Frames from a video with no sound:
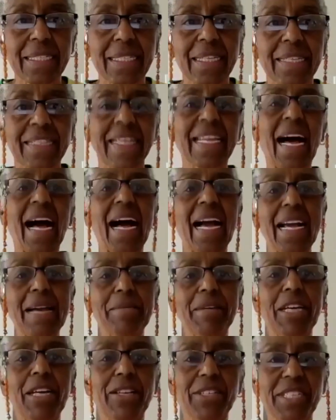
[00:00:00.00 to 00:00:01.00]
That I am
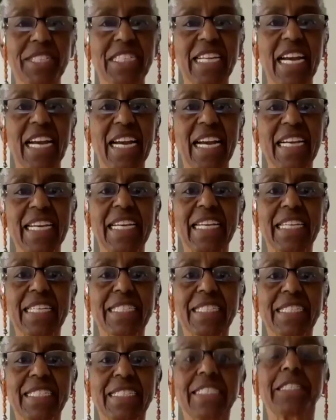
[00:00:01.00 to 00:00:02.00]
here today
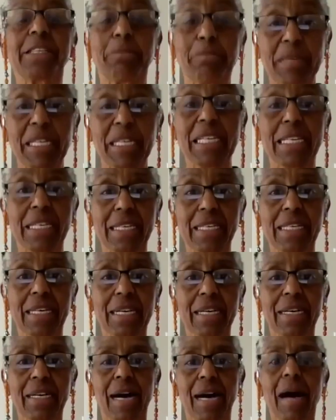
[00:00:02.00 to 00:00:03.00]
is, to me,
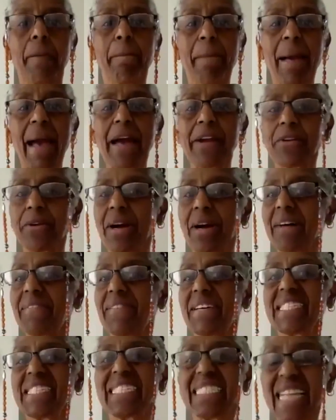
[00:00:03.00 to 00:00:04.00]
a matter of
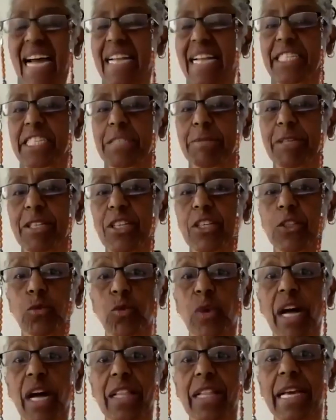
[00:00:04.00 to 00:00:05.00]
astonishment as
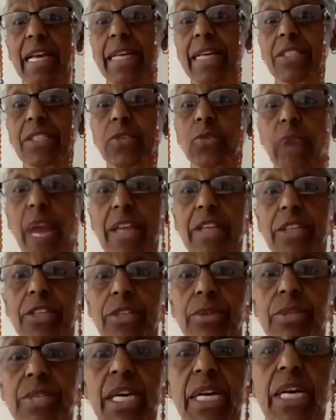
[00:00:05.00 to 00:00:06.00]
well as
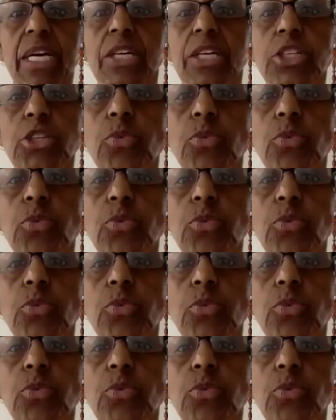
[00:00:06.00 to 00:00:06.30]
gratitude. You